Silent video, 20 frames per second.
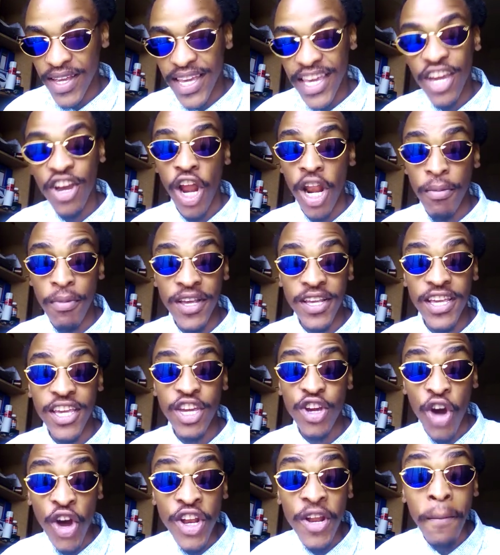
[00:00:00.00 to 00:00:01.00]

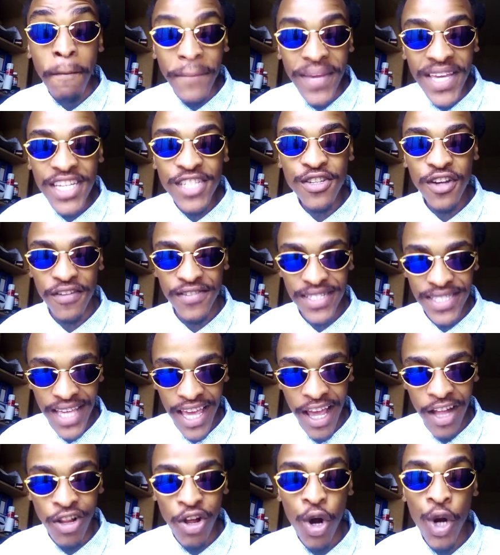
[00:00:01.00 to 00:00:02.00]
Economies of
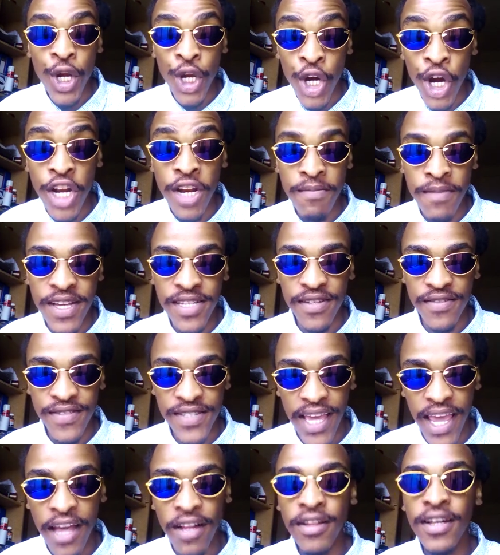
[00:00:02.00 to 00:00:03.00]
scale, or economics of
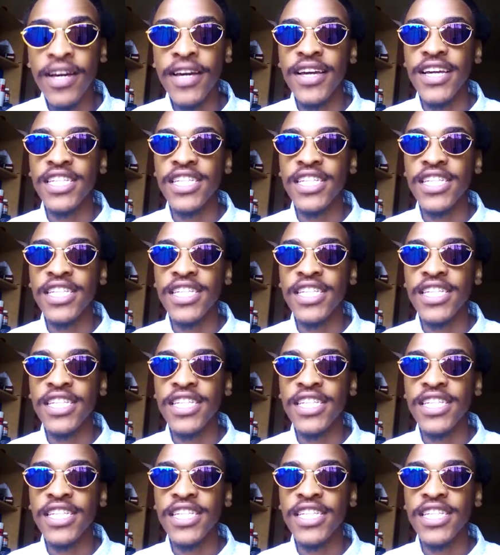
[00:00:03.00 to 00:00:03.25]
scale,